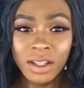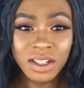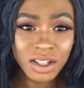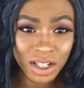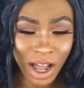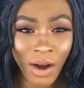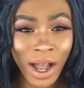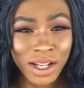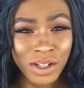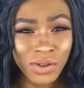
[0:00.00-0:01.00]
This is just how
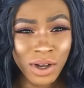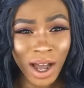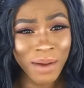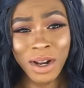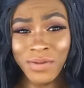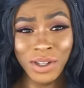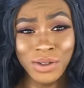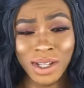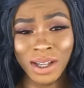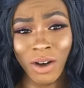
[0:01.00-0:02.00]
I do it. I'm not even
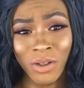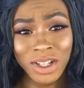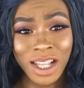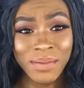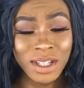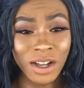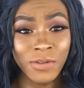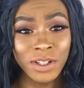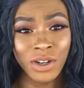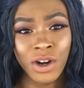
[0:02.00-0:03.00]
using all the same
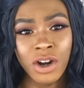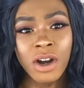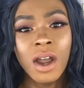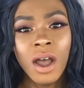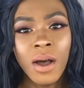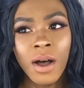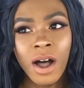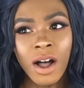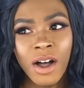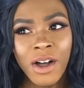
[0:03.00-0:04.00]
stuff as her.
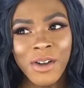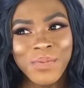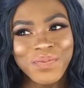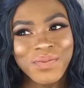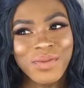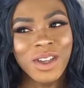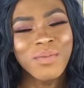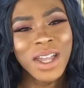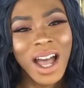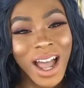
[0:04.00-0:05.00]
But
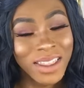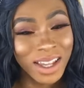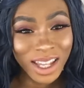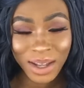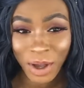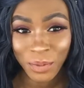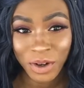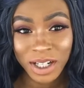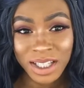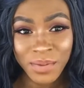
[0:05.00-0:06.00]
yeah, I think it came out
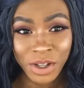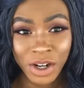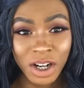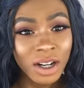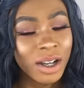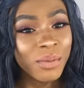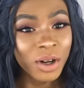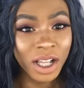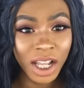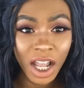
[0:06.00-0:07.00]
pretty similar and
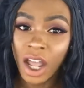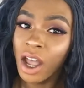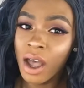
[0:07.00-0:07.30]
pretty